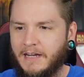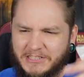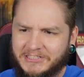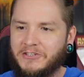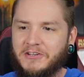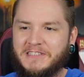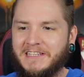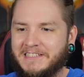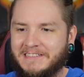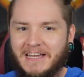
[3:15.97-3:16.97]
I just noticed
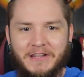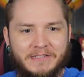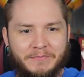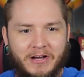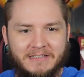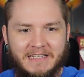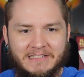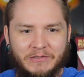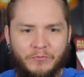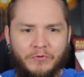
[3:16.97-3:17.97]
the inside of this box
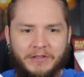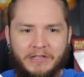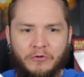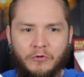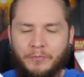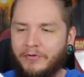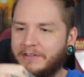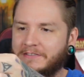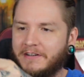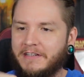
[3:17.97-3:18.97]
has some really cool
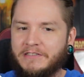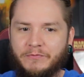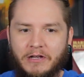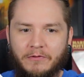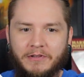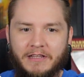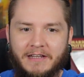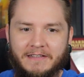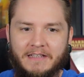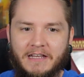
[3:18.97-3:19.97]
print on it as well. I really
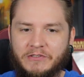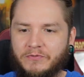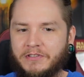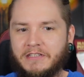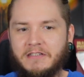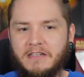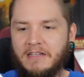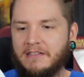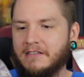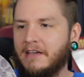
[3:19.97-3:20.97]
like that. It's really
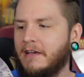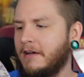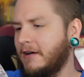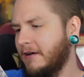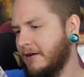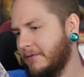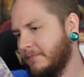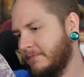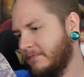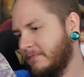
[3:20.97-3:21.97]
neat.
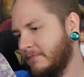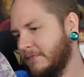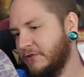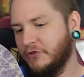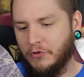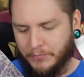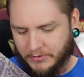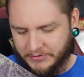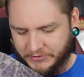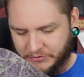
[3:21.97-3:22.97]

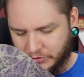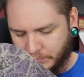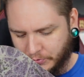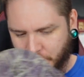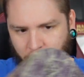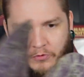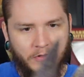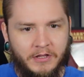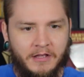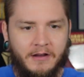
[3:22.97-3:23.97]
Super, super cool.
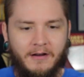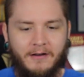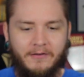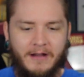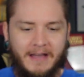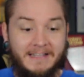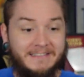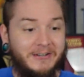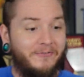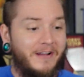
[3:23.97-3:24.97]
All right,
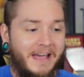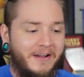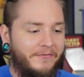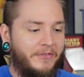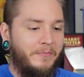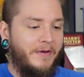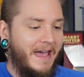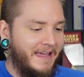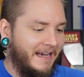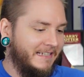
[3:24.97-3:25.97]
so right off the
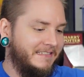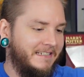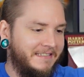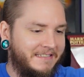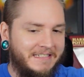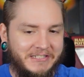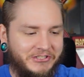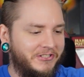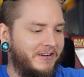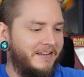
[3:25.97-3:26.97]
bat, I see a
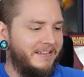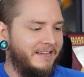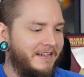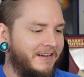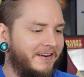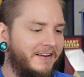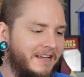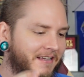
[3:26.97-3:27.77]
t-shirt in here.